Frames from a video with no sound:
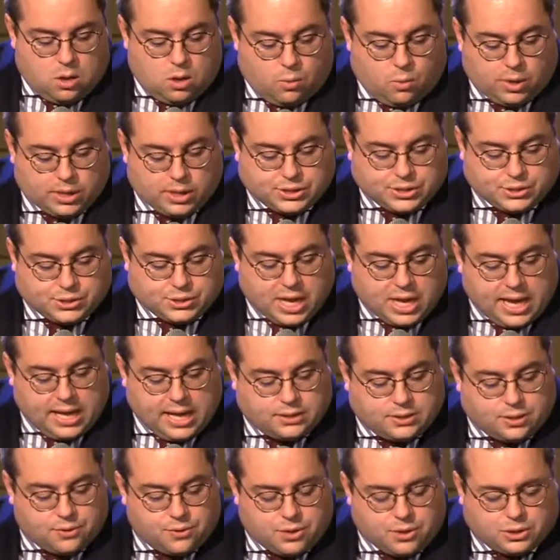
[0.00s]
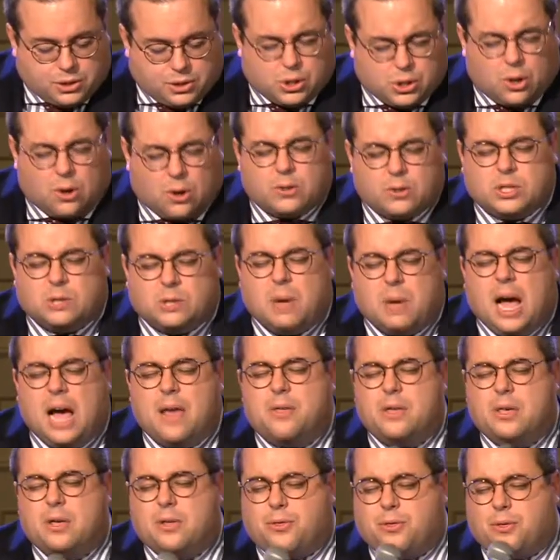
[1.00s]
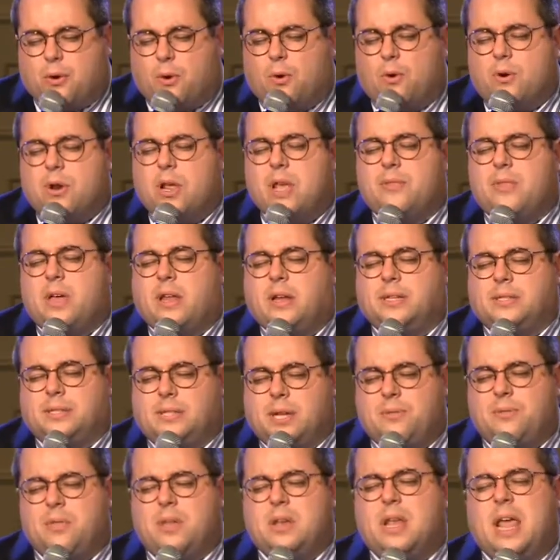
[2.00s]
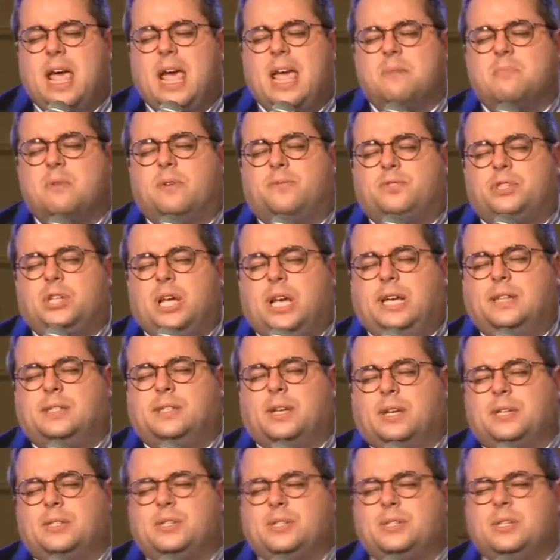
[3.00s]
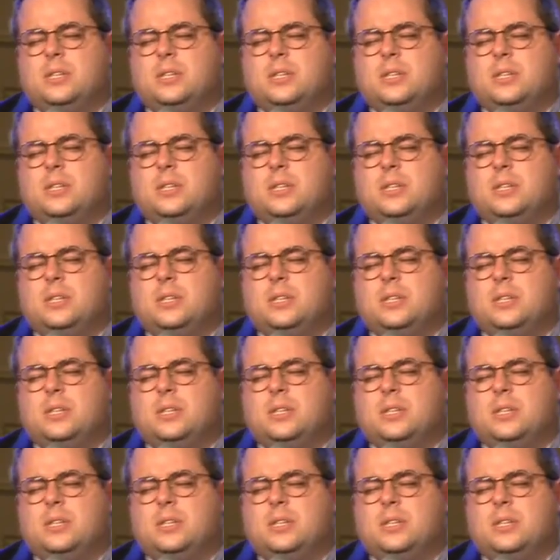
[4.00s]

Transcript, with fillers: would say to the church by the authority that is in the name of Jesus.